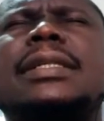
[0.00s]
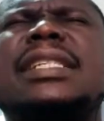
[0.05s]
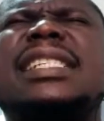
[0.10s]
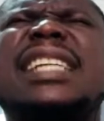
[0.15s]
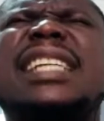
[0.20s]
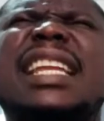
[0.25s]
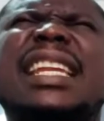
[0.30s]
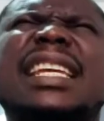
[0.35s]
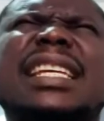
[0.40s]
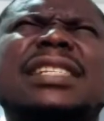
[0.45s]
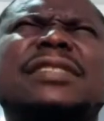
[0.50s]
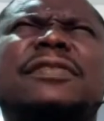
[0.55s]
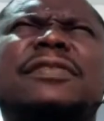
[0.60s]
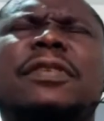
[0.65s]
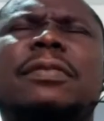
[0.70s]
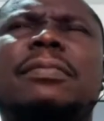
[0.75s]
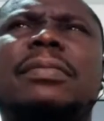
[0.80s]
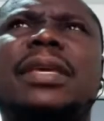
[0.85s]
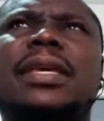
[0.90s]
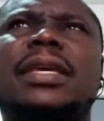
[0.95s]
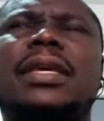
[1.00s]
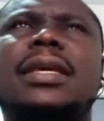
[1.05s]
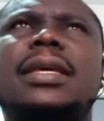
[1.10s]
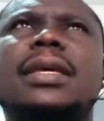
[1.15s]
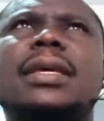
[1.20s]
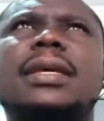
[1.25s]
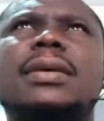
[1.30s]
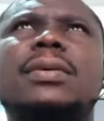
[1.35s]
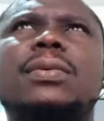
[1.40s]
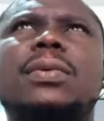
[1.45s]
challenge for
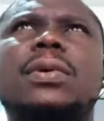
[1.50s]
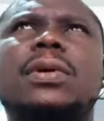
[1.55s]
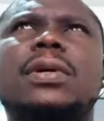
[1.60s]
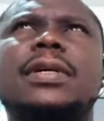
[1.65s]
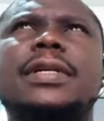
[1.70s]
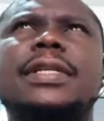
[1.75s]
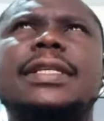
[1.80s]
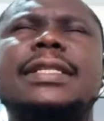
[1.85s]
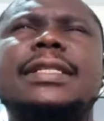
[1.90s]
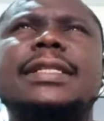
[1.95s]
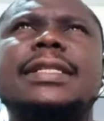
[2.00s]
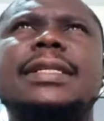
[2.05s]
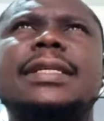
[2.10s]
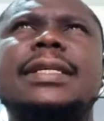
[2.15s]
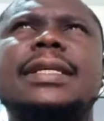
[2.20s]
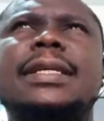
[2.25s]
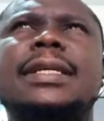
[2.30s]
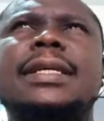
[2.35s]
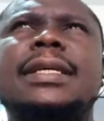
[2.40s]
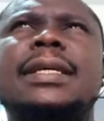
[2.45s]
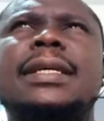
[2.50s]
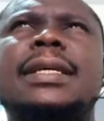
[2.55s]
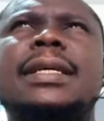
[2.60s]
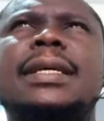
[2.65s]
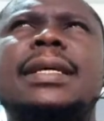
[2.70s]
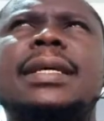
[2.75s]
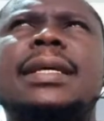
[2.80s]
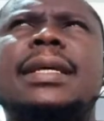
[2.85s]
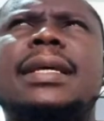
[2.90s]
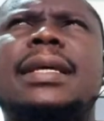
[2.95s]
me was
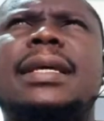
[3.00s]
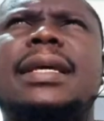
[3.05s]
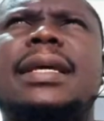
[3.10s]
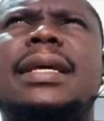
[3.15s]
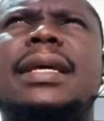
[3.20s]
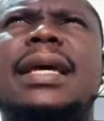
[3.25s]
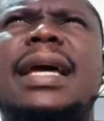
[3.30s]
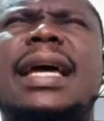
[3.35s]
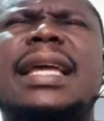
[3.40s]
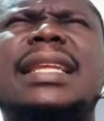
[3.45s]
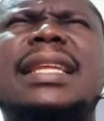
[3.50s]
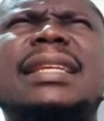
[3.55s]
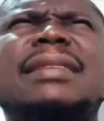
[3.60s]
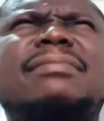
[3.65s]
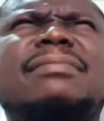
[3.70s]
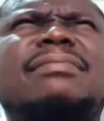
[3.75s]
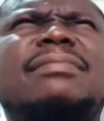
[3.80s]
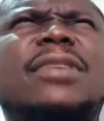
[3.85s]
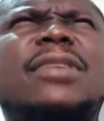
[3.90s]
I didn't